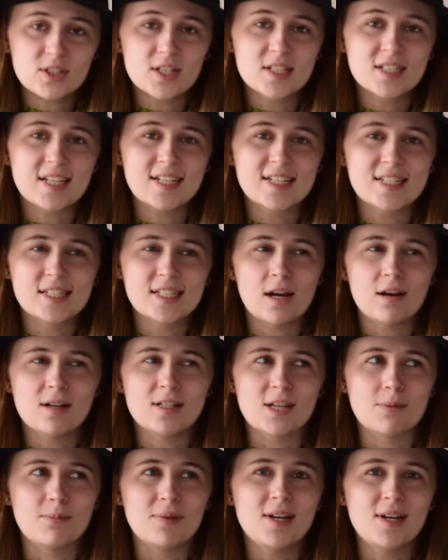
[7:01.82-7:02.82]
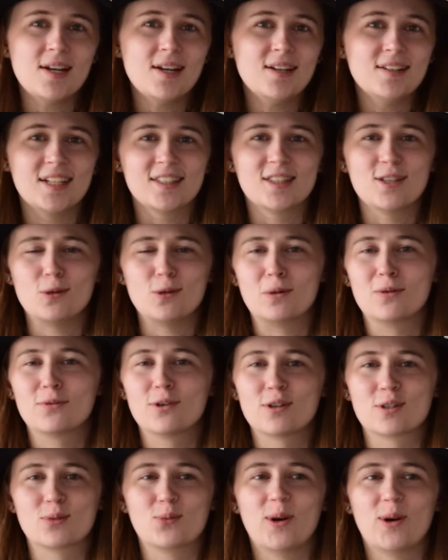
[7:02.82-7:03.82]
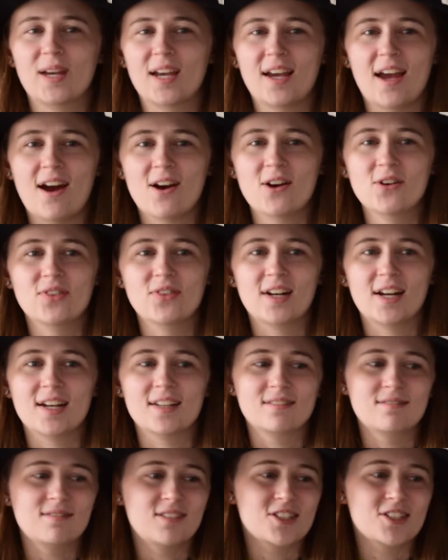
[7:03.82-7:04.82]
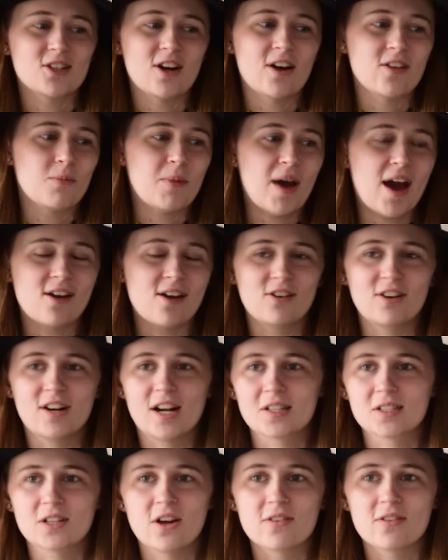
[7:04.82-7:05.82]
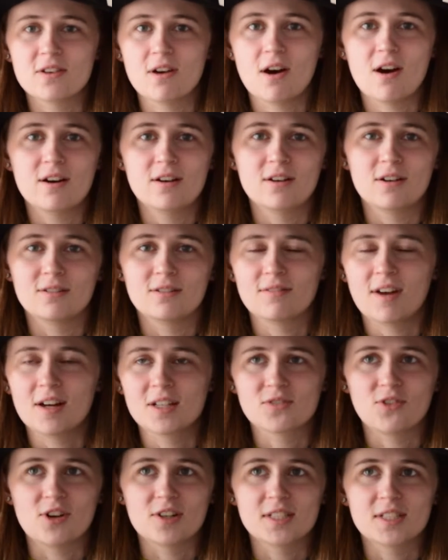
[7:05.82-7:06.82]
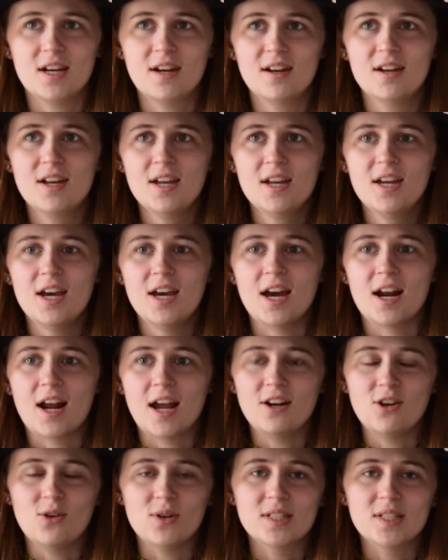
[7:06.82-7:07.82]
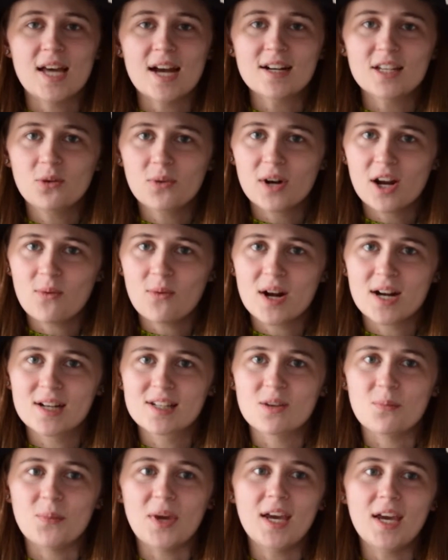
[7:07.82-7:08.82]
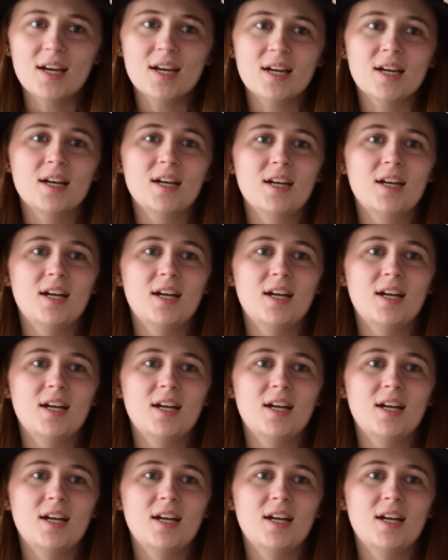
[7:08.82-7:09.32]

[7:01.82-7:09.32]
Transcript: just like serendipity, like the universe working out, that I saw the pattern and I saw the yarn, or vice versa, and I knew exactly what I wanted to make